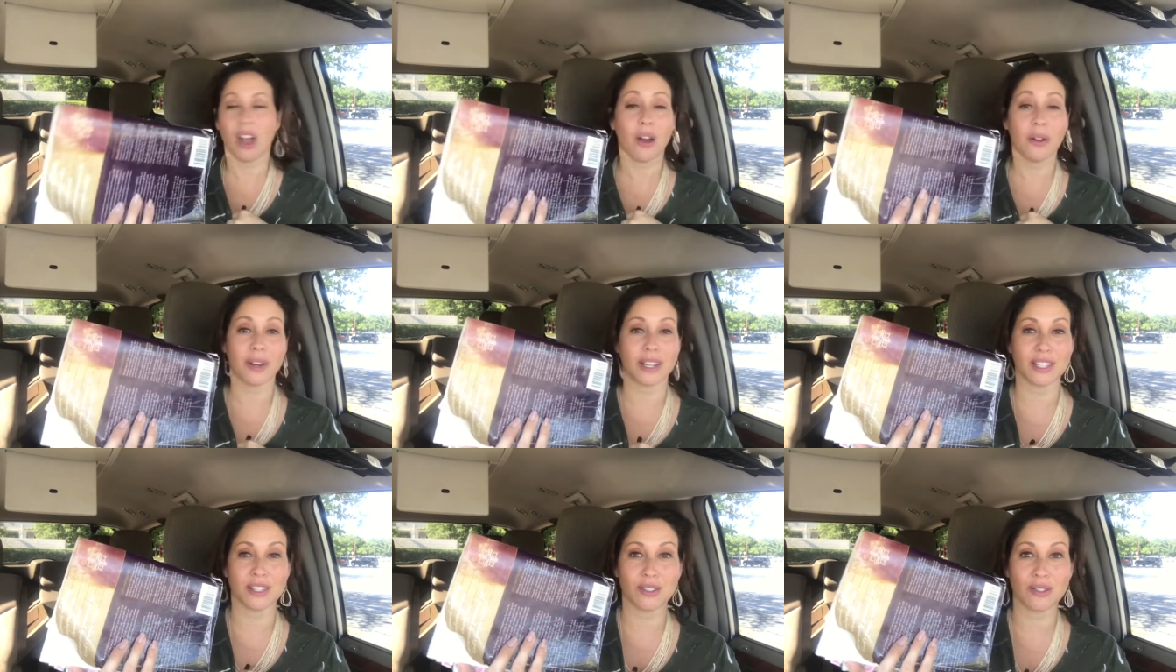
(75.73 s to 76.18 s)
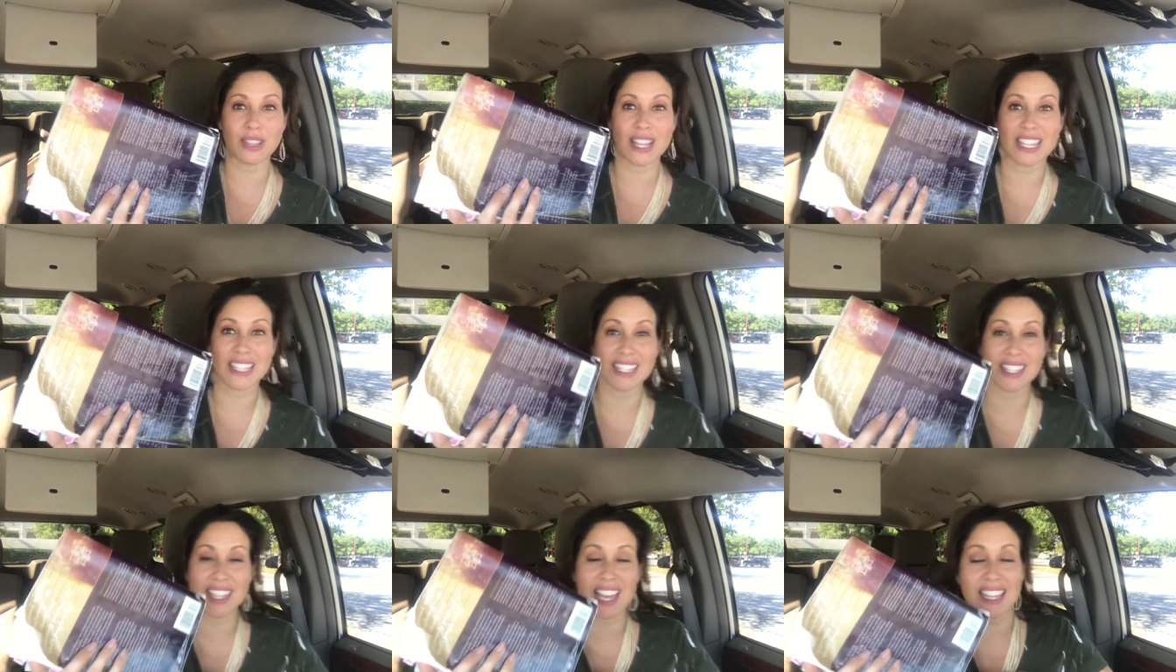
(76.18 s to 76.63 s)
All right, so
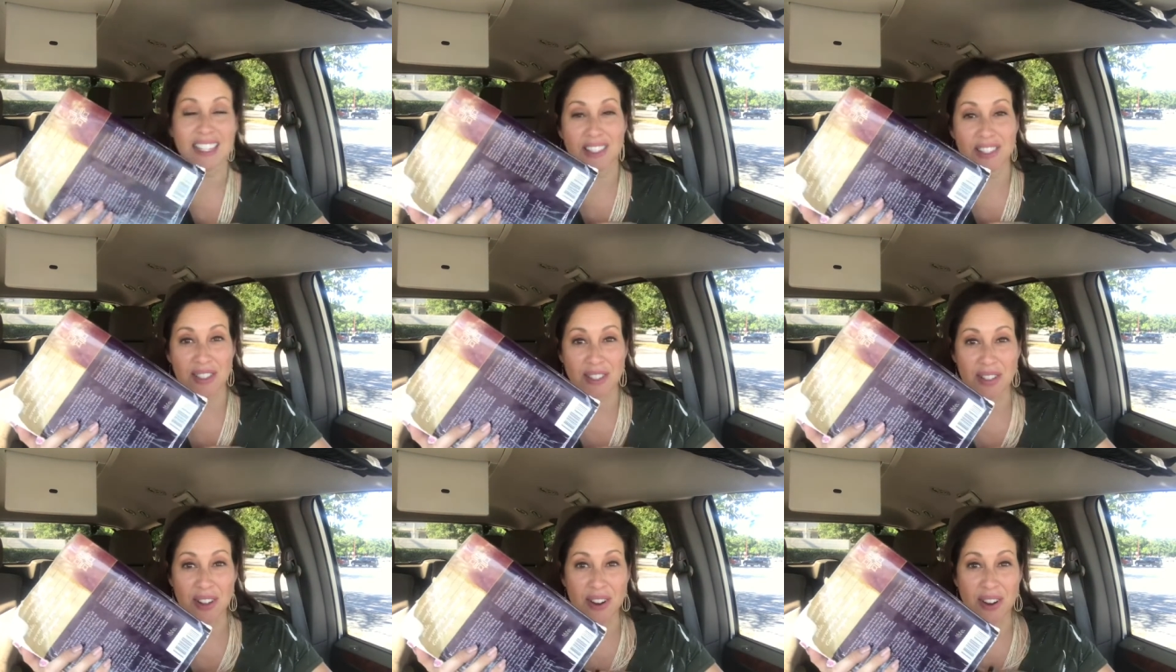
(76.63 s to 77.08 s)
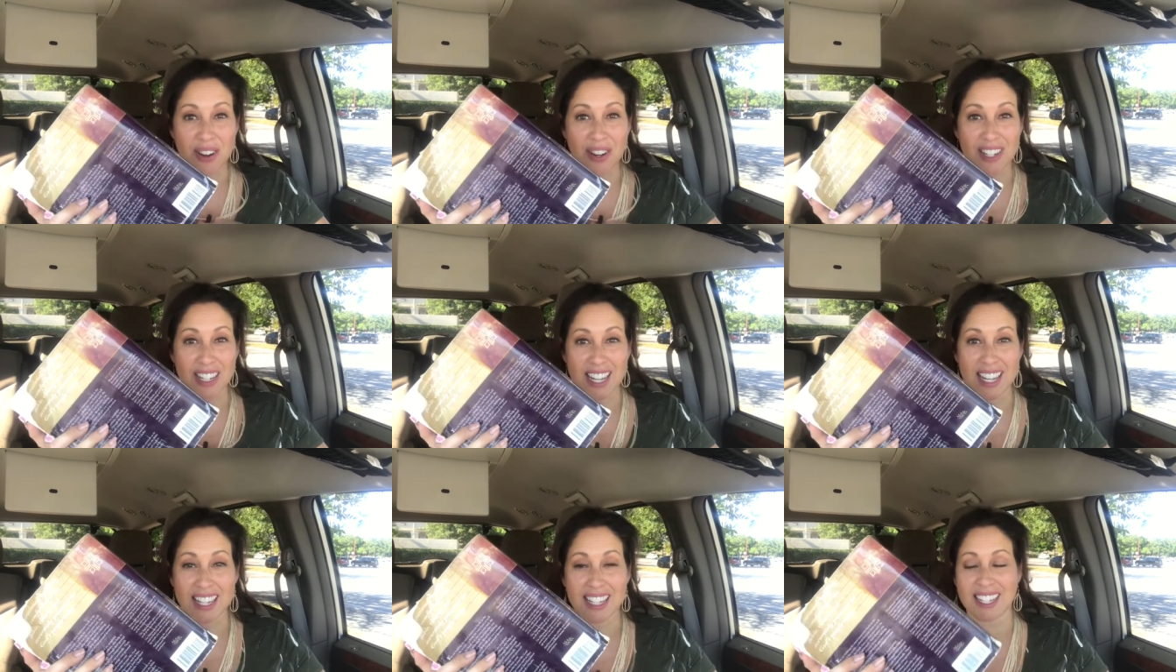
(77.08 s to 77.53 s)
let's get
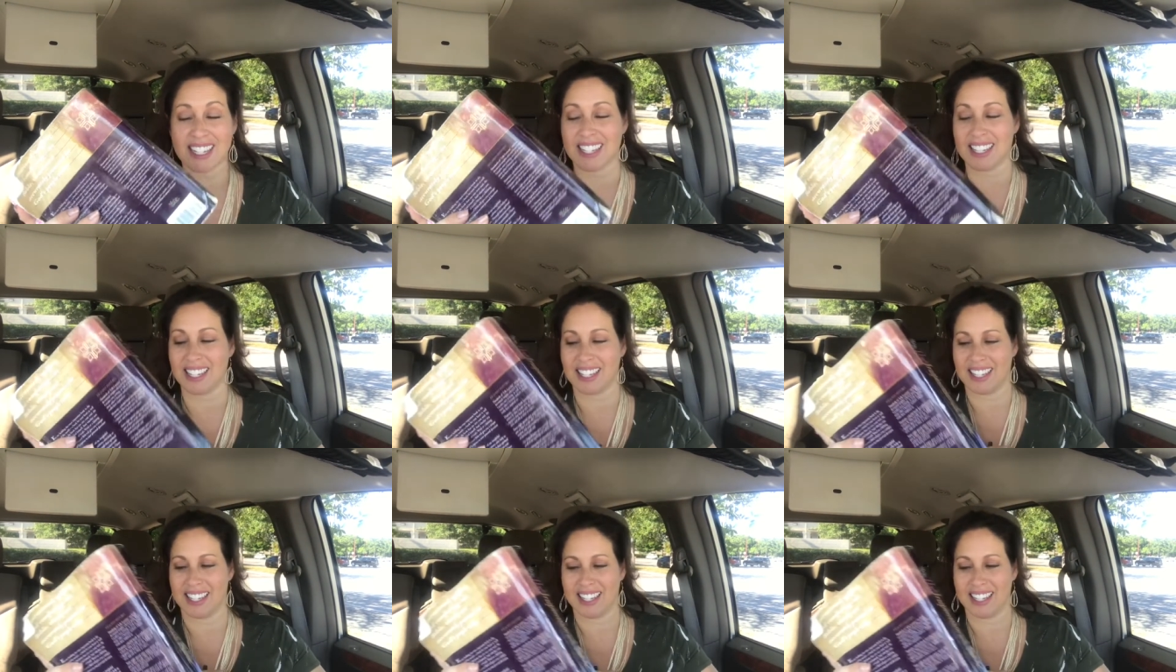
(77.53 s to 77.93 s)
started.